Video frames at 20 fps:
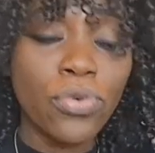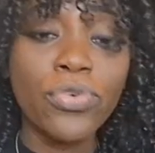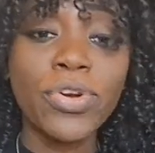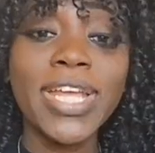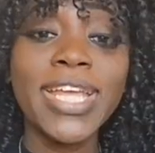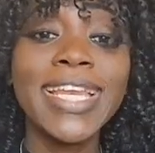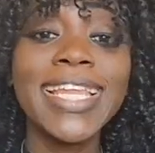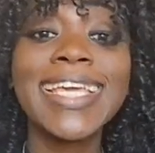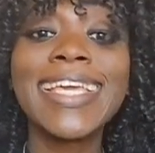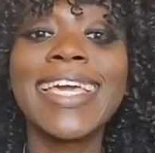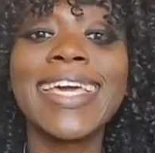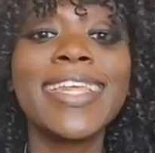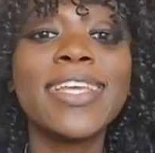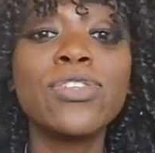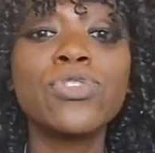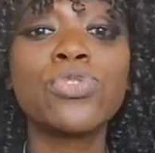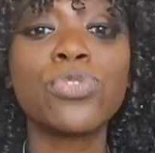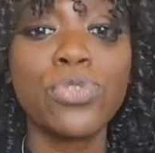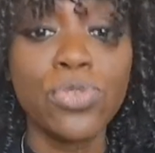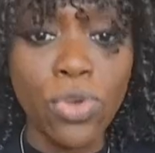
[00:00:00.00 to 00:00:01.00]
really
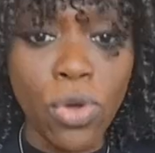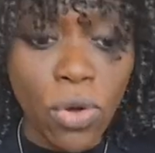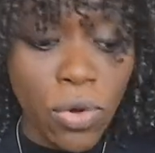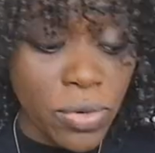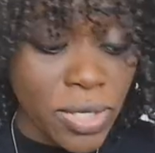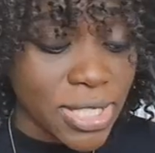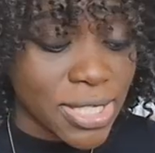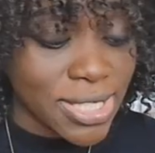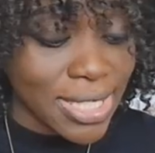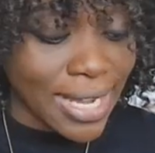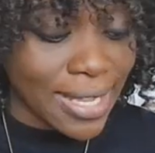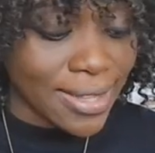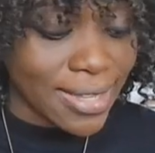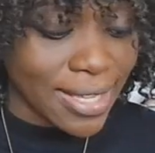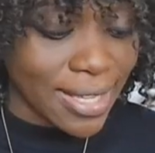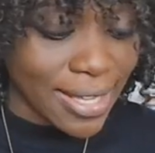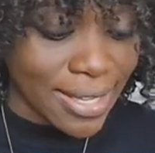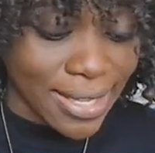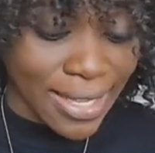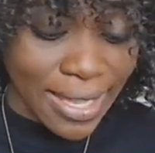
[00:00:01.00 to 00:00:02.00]
getting to know each
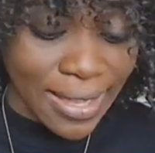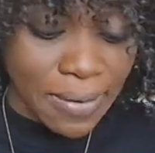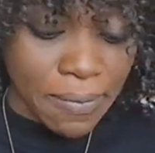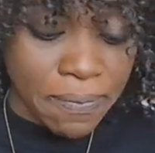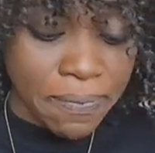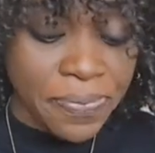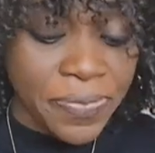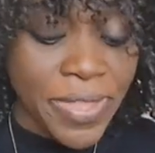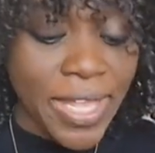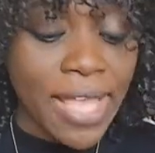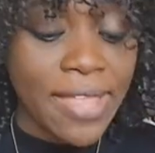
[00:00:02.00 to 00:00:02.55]
other again.